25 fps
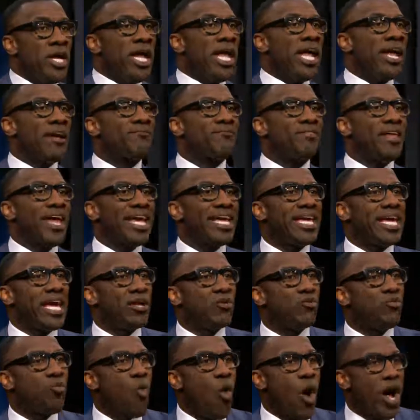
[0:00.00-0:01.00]
If they
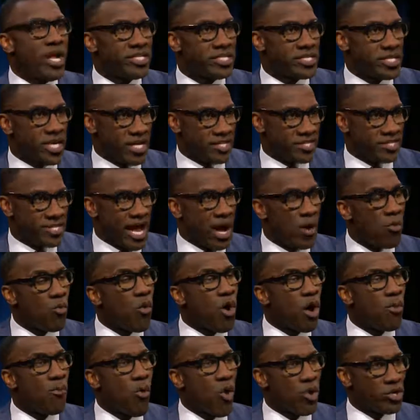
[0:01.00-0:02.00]
get one
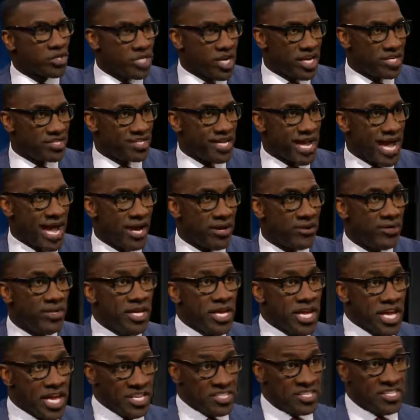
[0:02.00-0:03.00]
more touchdown,
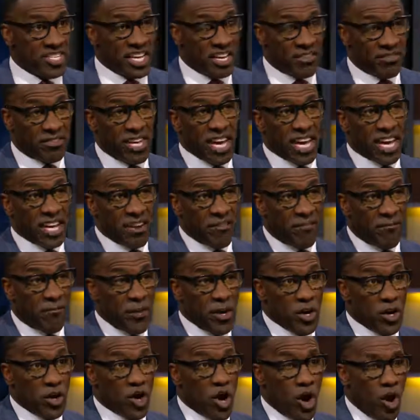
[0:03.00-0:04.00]
instead of kicking a
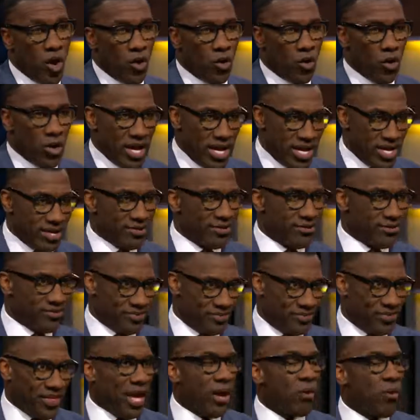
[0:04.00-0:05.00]
field goal,
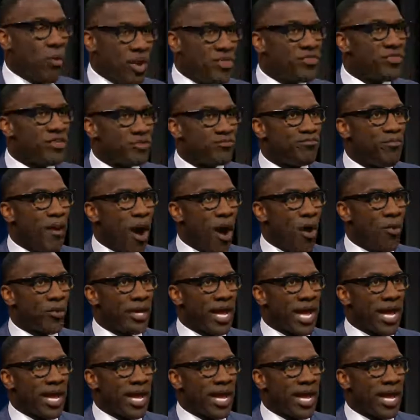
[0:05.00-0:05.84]
they win this ball game.